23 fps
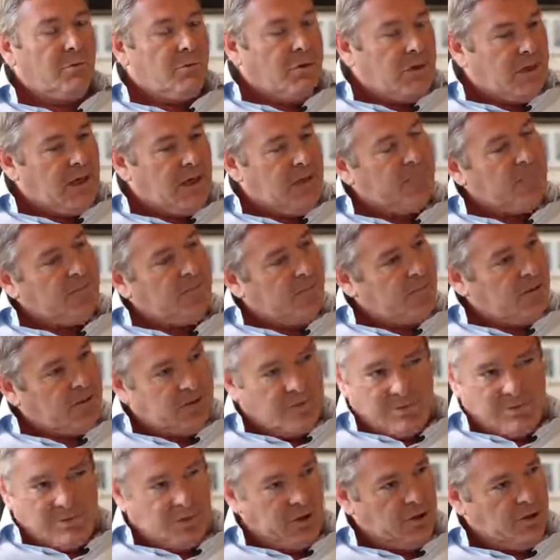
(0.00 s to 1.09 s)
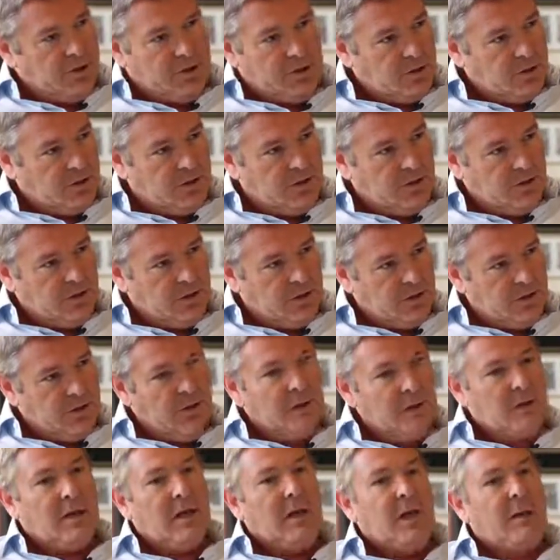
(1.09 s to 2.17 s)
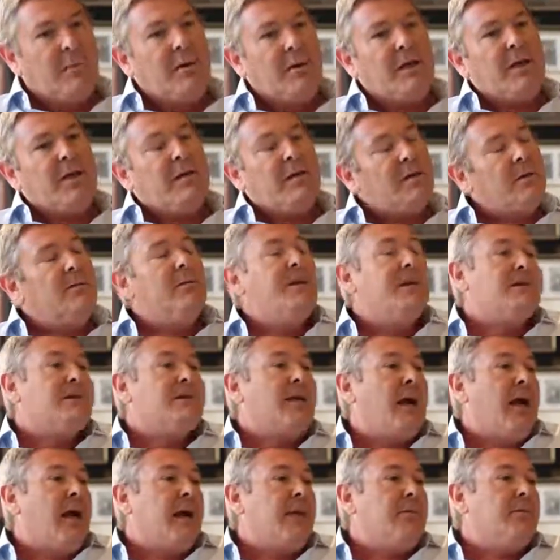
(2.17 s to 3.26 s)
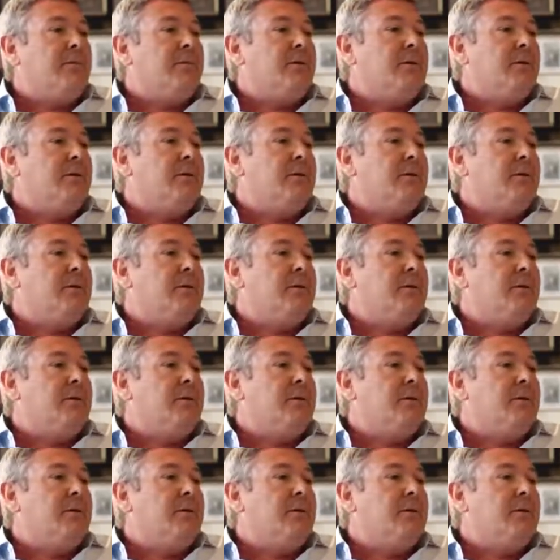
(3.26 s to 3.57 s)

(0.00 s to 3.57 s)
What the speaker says: keep the traditions, but in the meantime